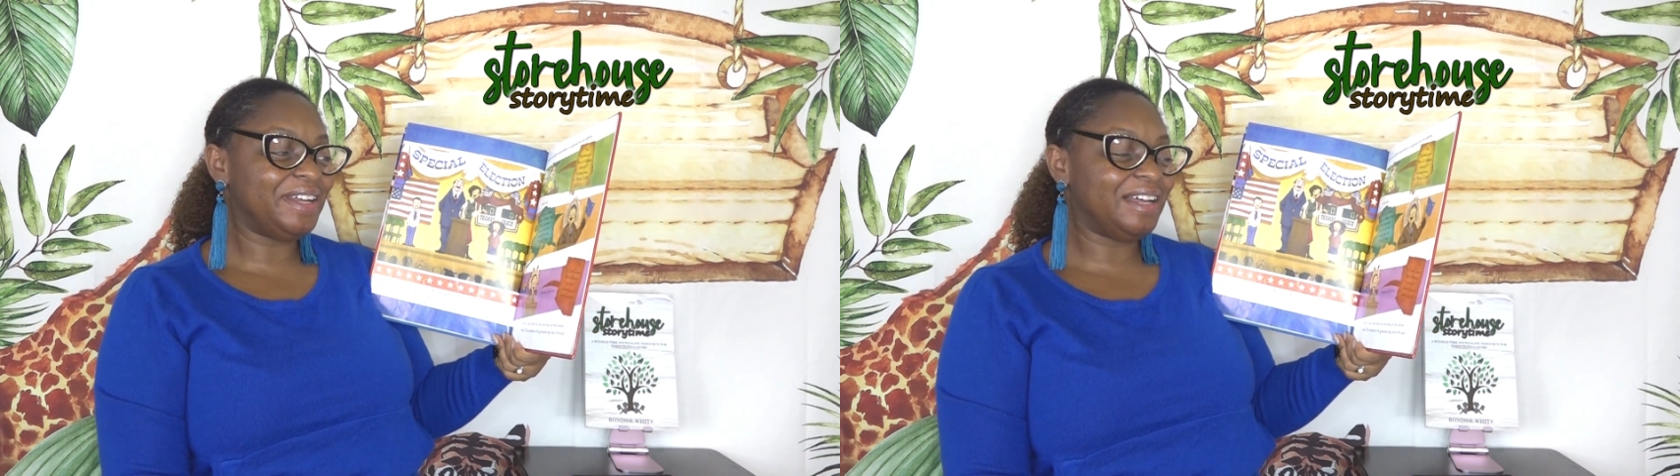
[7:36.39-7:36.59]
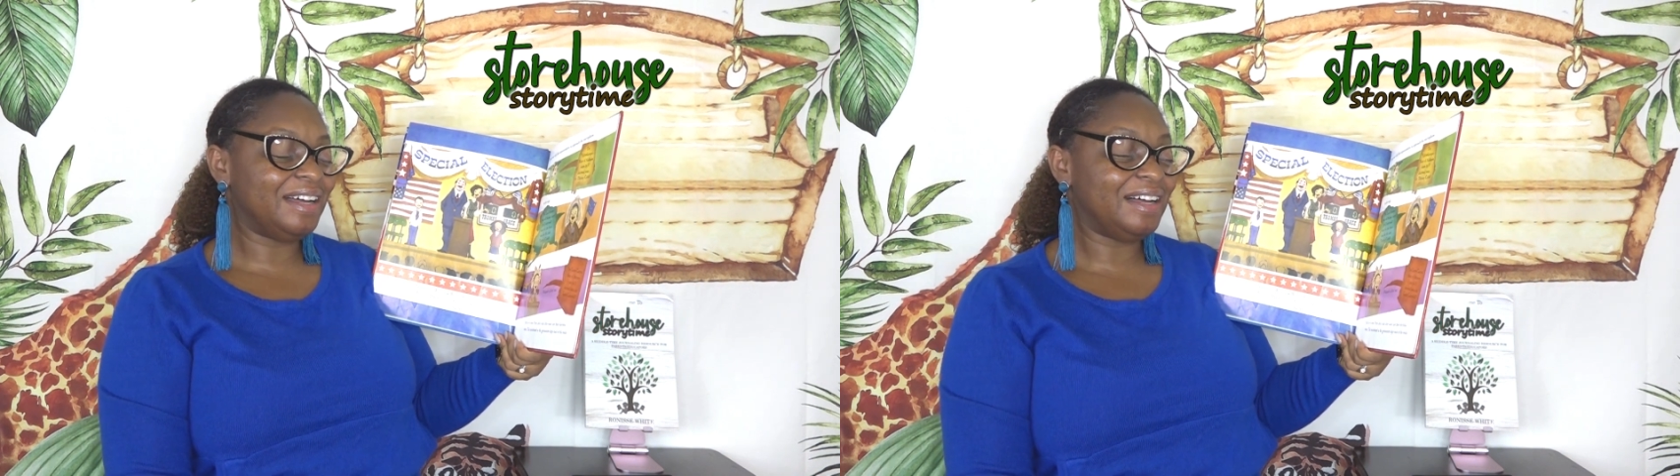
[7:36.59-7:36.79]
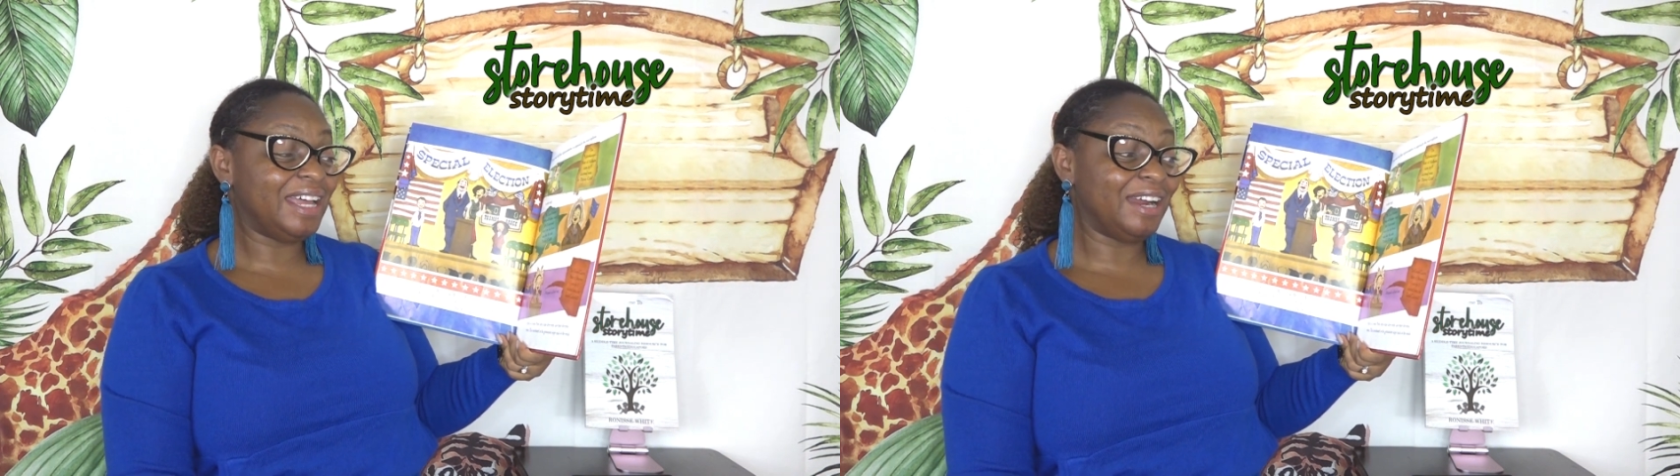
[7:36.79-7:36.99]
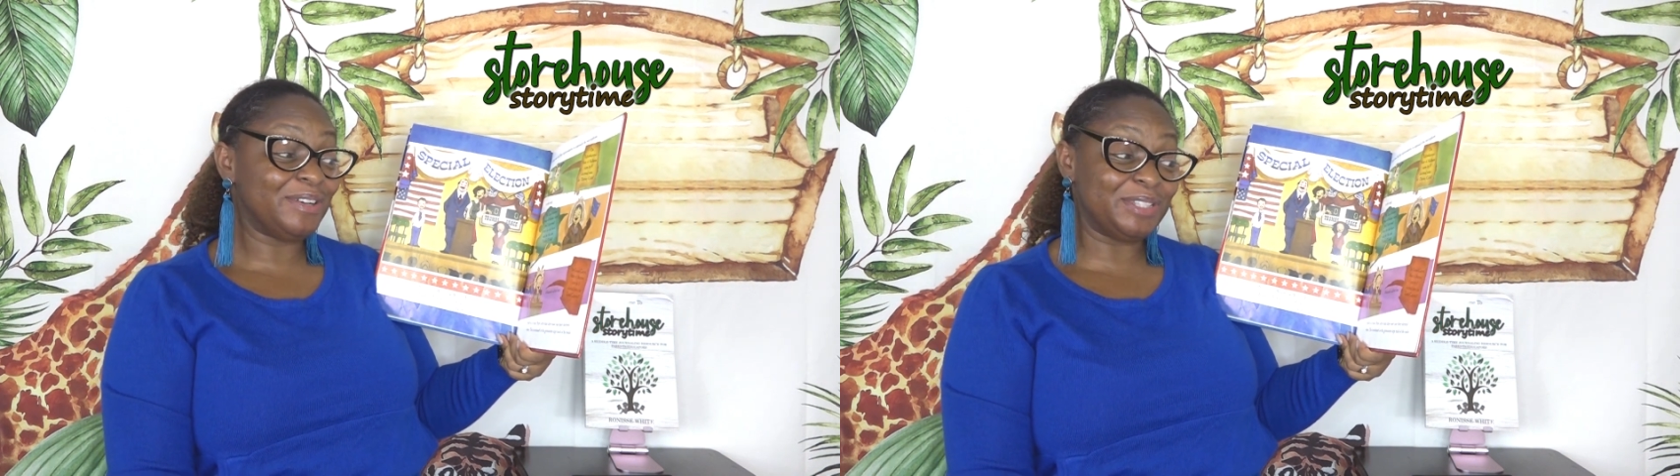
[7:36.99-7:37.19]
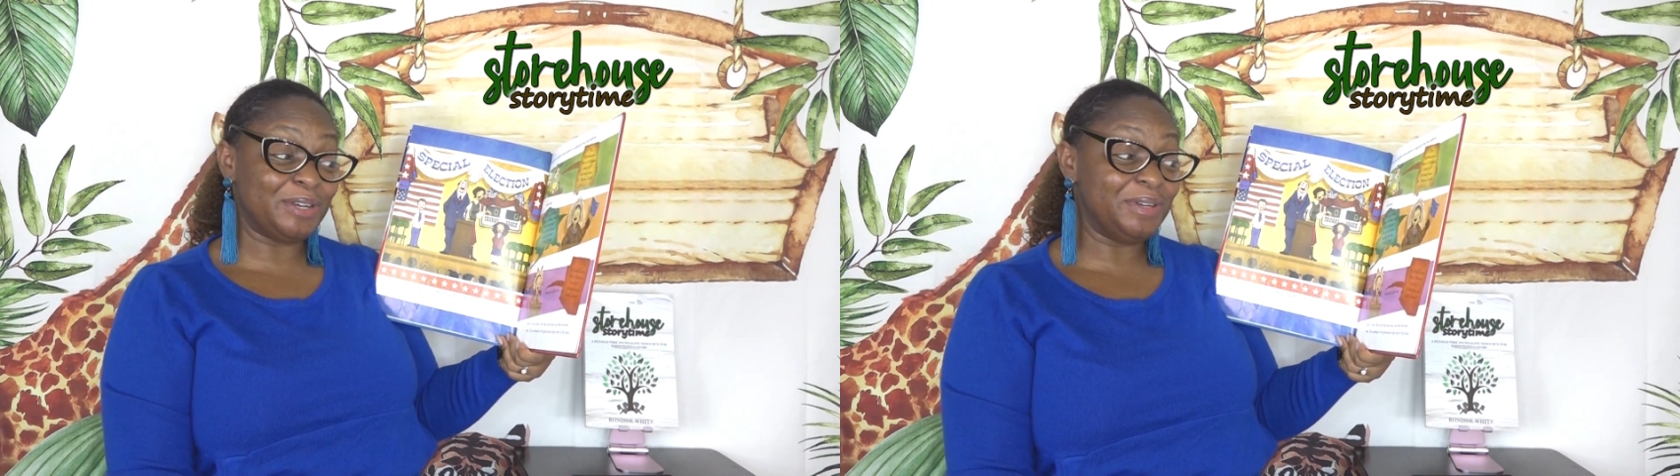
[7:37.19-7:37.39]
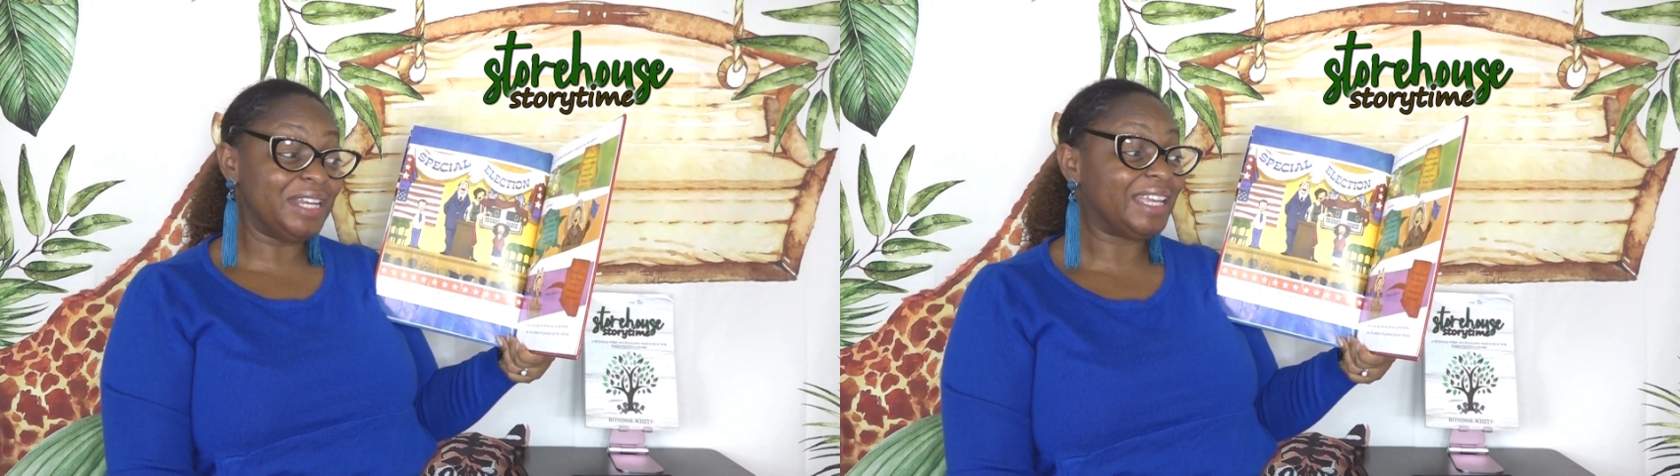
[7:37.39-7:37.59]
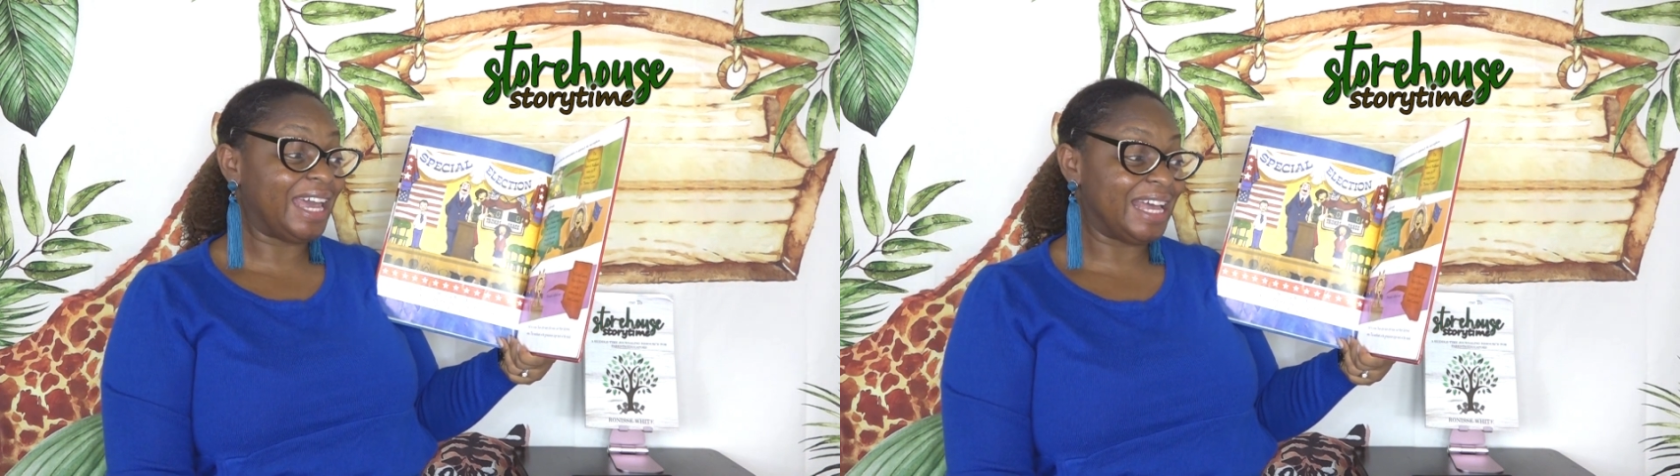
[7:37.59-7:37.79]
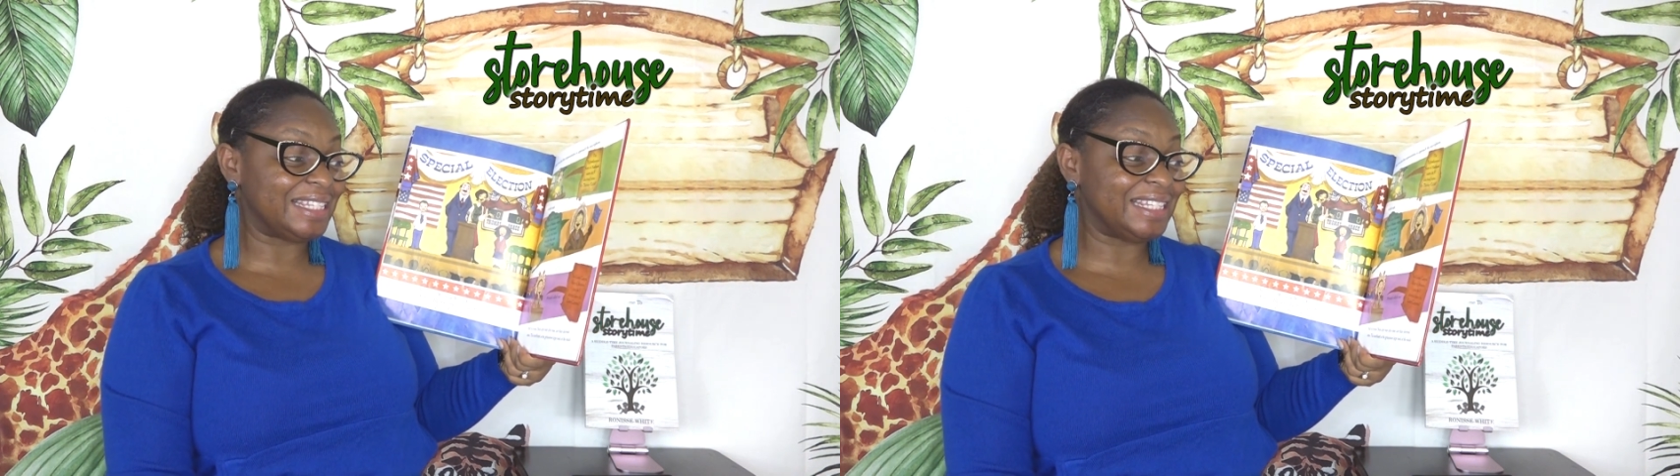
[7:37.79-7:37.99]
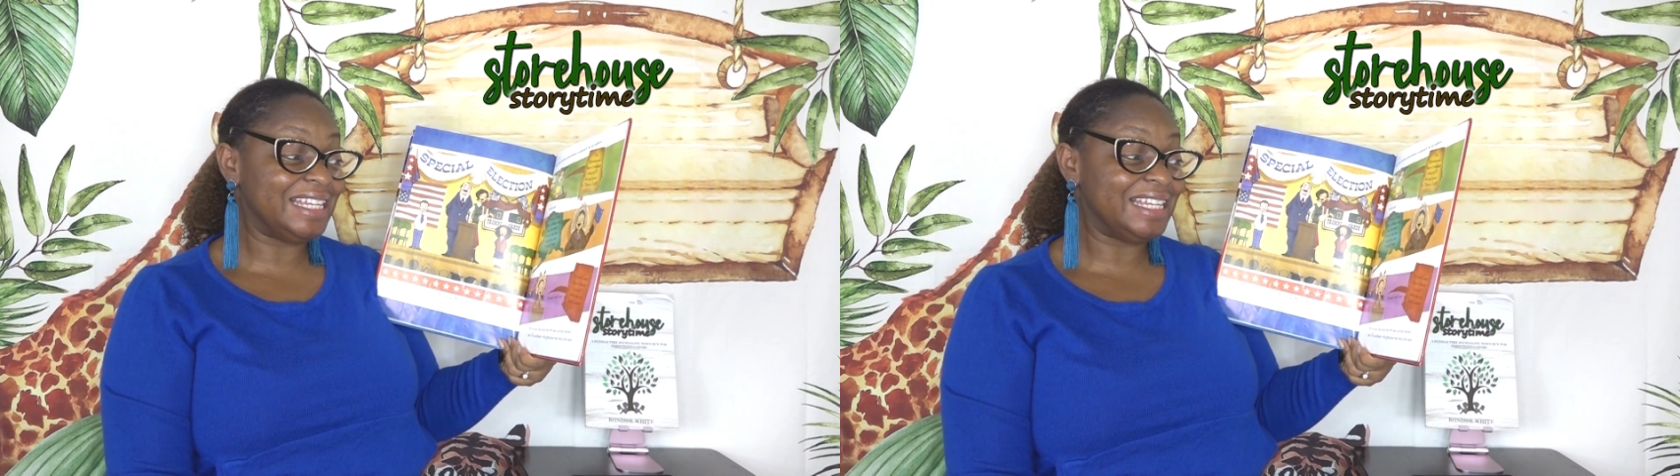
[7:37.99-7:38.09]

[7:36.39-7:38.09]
Arizona cast